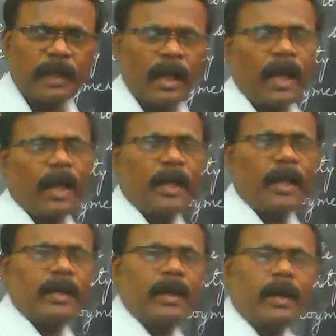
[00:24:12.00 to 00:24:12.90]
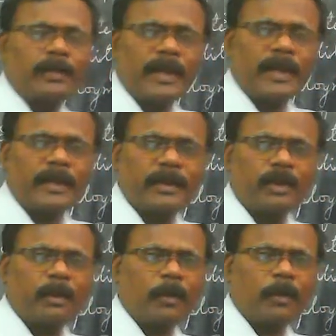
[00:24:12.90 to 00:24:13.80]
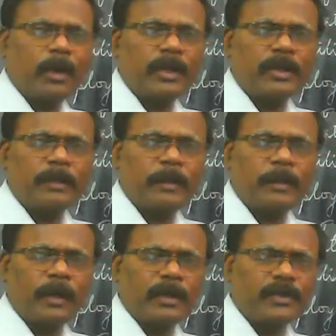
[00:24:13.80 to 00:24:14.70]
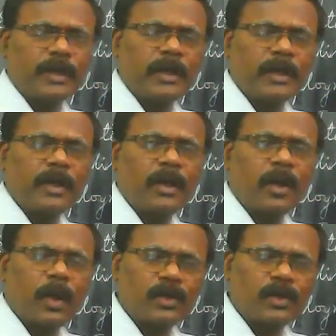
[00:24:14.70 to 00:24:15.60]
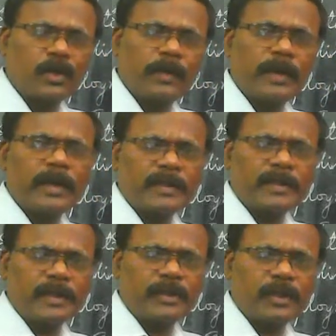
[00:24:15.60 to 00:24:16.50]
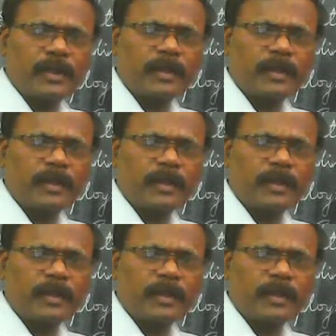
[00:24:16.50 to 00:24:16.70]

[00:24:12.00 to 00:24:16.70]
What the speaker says: And the objectives of monetary policy are also very essential.